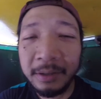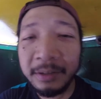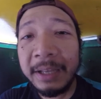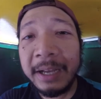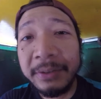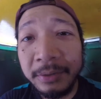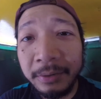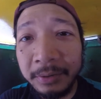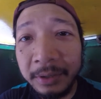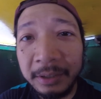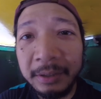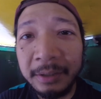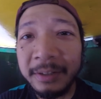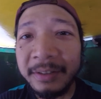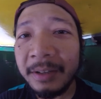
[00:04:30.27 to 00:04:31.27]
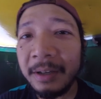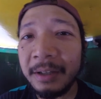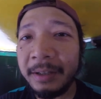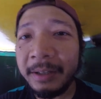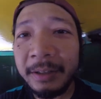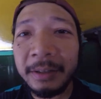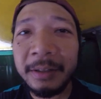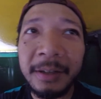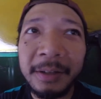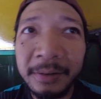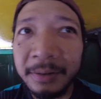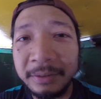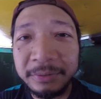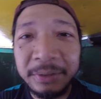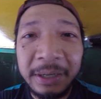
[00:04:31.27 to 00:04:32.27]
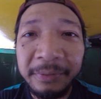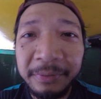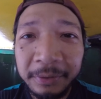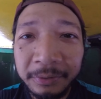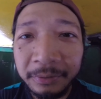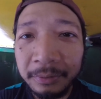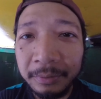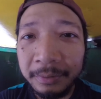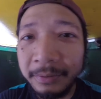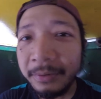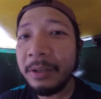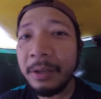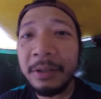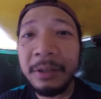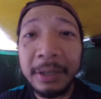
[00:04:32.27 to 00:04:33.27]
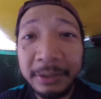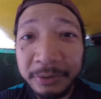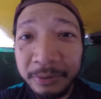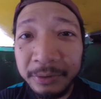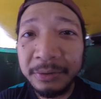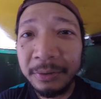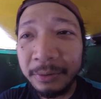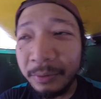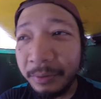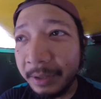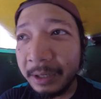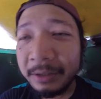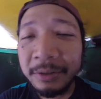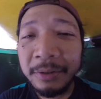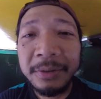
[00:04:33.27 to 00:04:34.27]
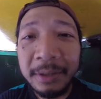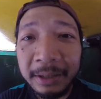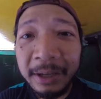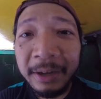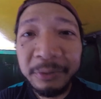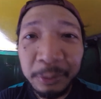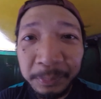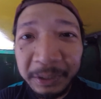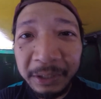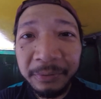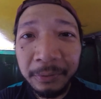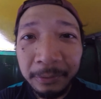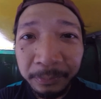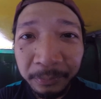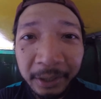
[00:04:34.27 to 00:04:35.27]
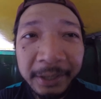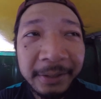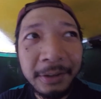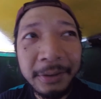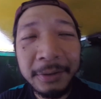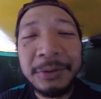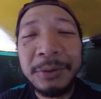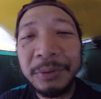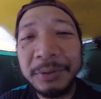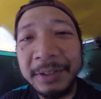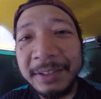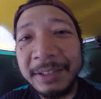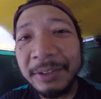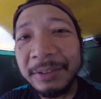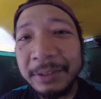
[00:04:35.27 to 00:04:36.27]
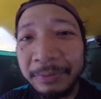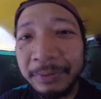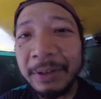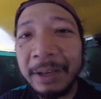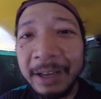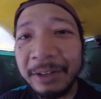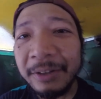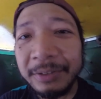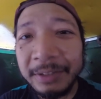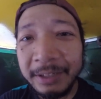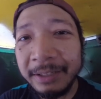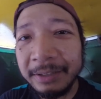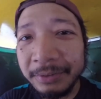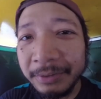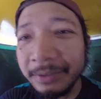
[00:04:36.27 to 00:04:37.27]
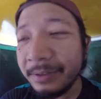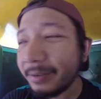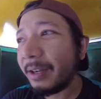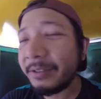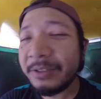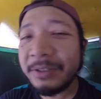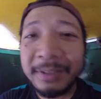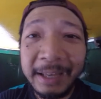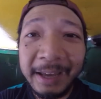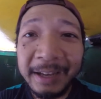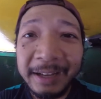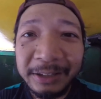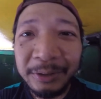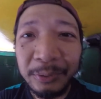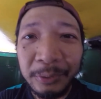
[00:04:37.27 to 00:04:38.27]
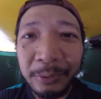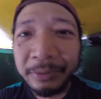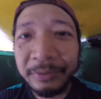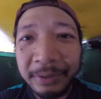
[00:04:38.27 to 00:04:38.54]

and that's okay. It's not like against traffic rules. You can choose to do that. You still have to pay full price. There's no discount if you hang on the entrance. Just hang at your own